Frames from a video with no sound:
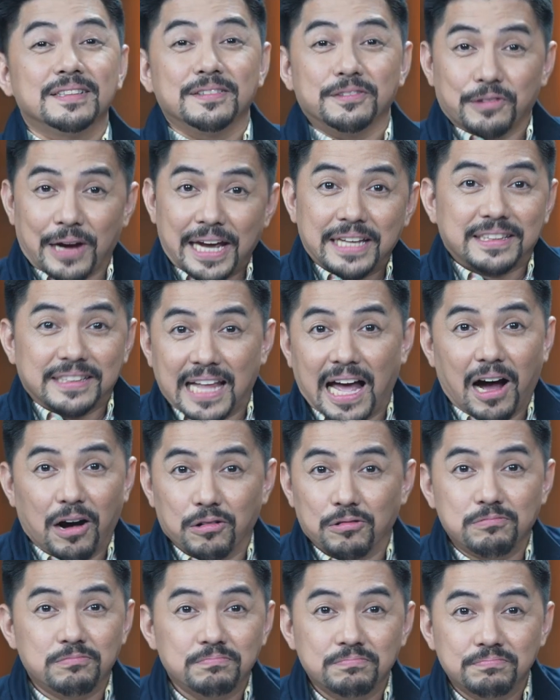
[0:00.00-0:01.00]
Right
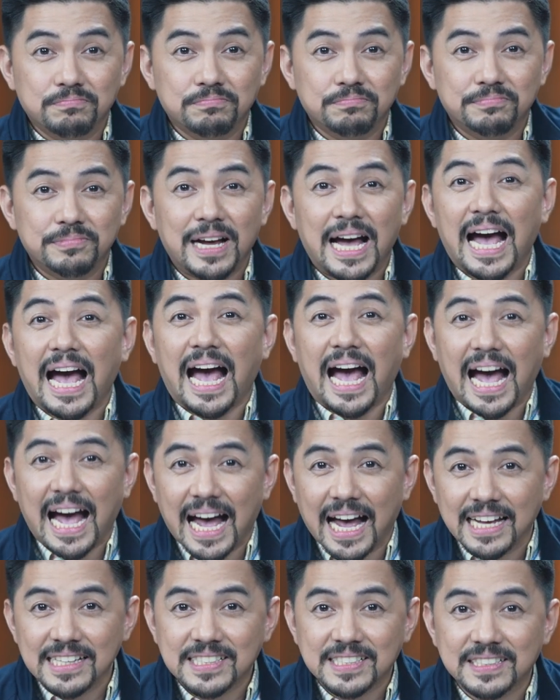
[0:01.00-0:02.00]
now,
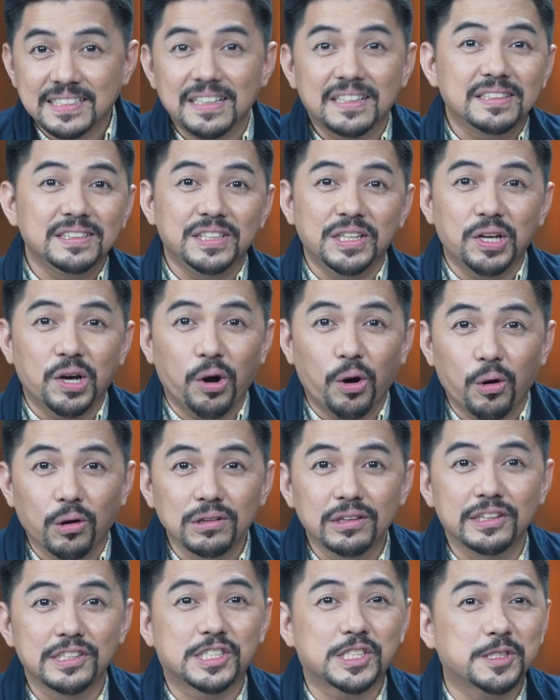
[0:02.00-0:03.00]
ask the
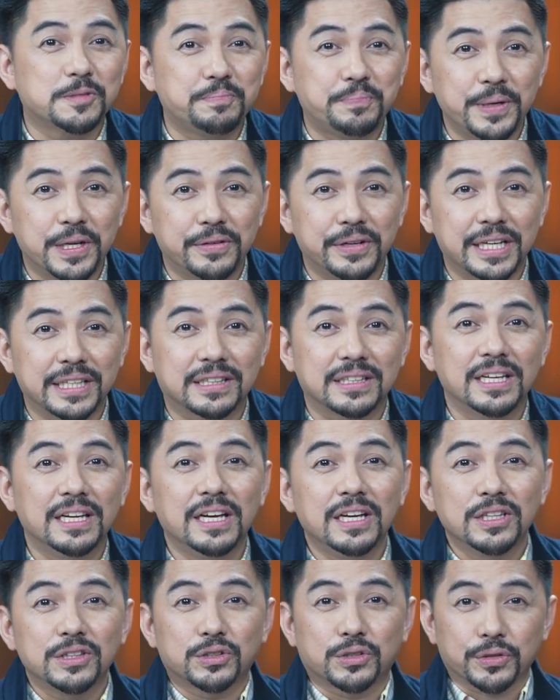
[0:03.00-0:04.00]
Holy Spirit
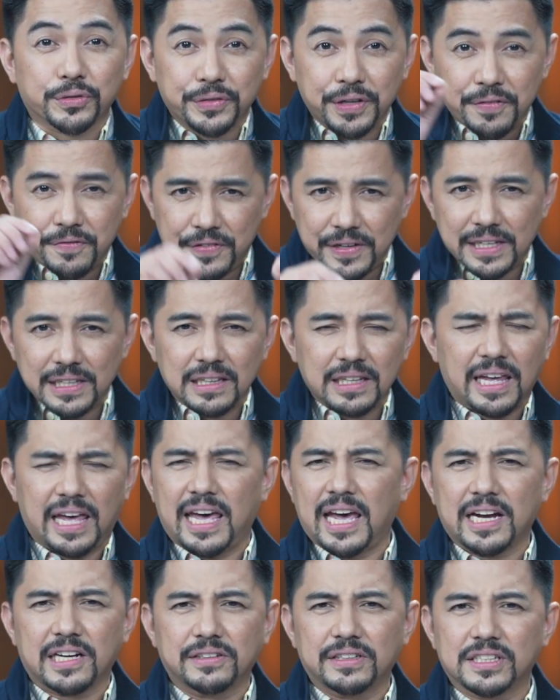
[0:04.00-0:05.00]
to reveal
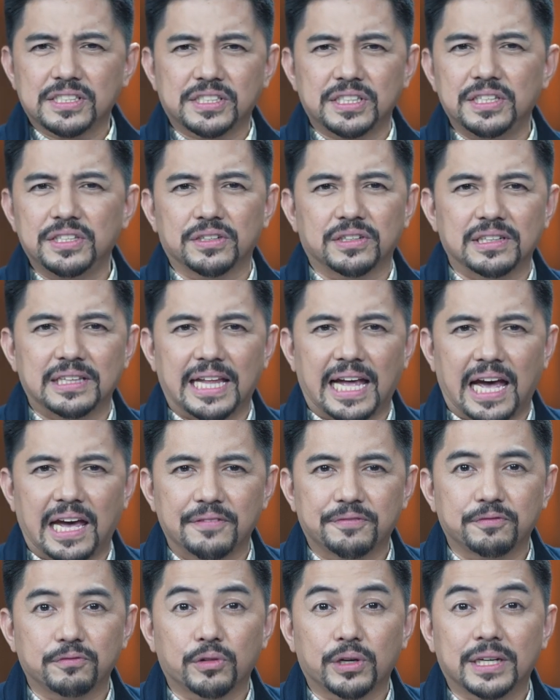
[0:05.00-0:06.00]
areas in your
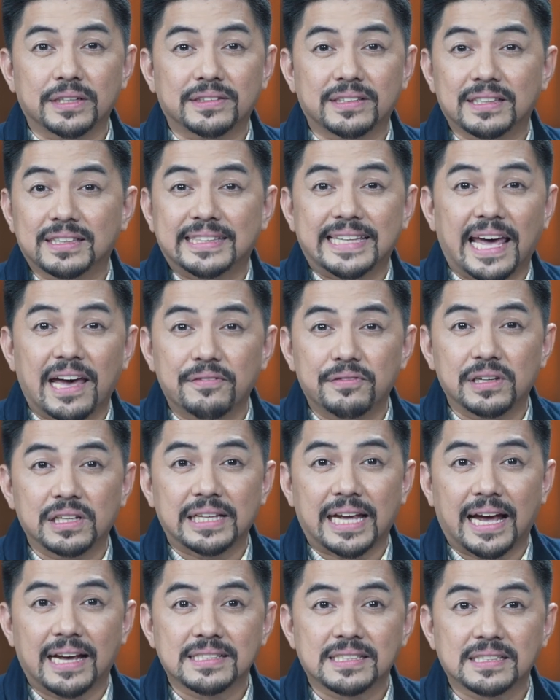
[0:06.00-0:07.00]
life where the
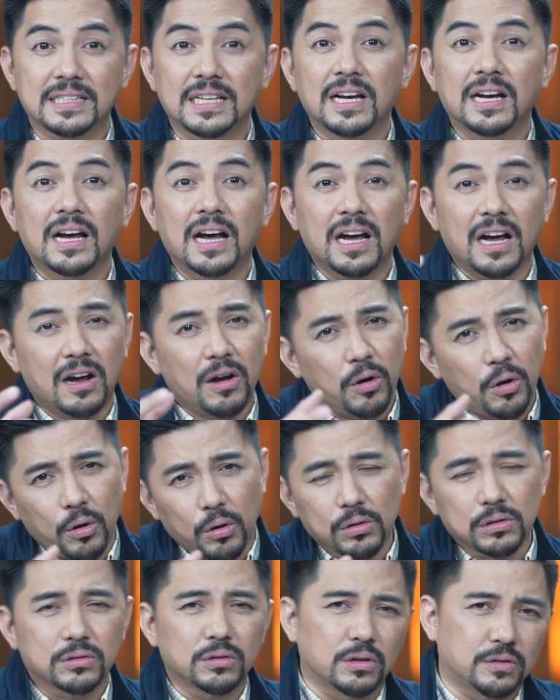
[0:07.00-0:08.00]
devil has a
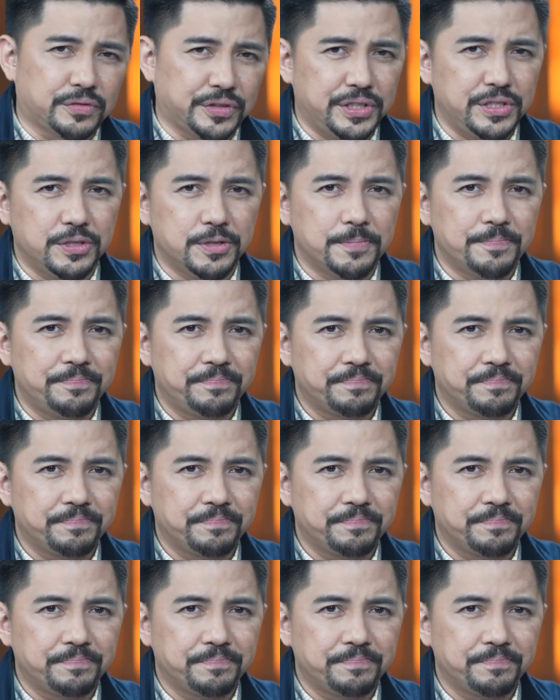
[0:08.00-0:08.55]
hold over you.